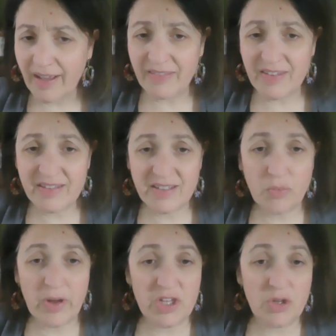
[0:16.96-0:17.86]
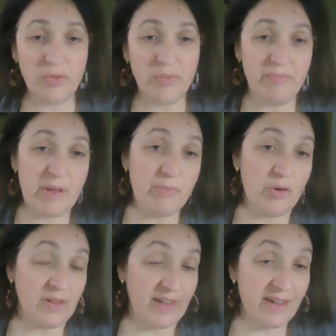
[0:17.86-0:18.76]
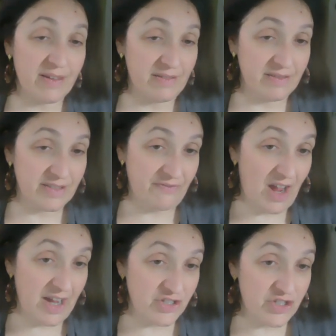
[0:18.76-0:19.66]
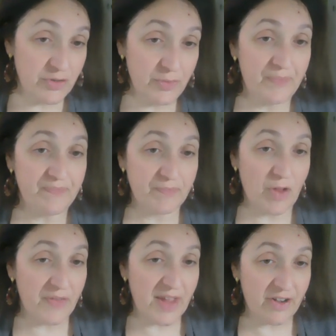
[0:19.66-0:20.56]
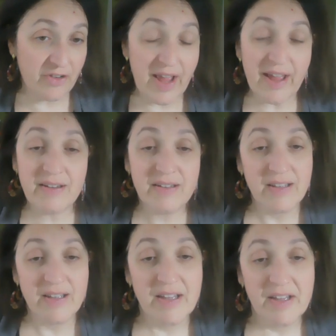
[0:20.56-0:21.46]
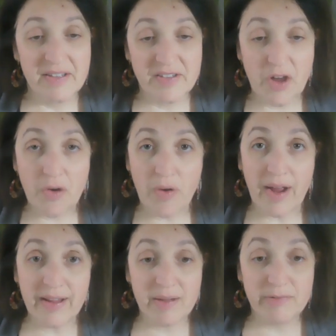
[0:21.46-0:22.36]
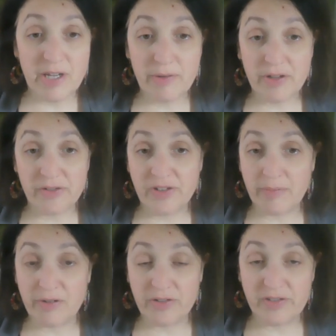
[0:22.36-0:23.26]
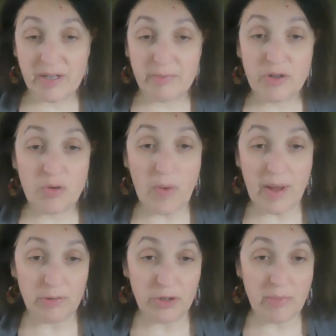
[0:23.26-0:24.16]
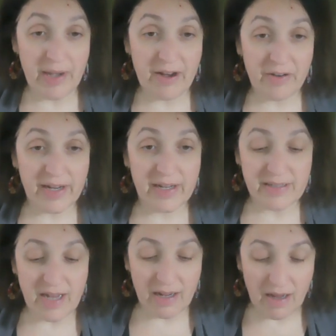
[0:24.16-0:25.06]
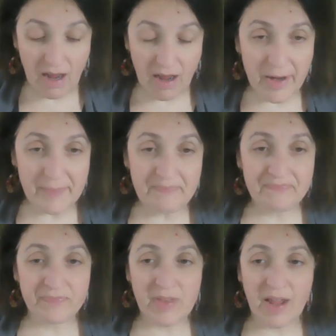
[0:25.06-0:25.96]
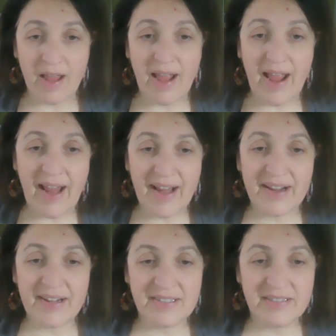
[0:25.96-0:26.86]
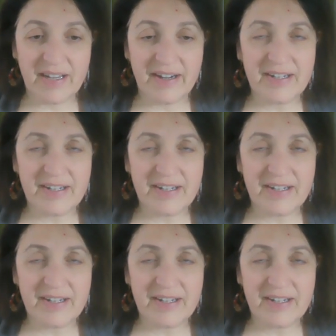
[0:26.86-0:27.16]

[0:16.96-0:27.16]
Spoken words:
This is what you people click to find you on the internet. So I am www.webluminary.com, and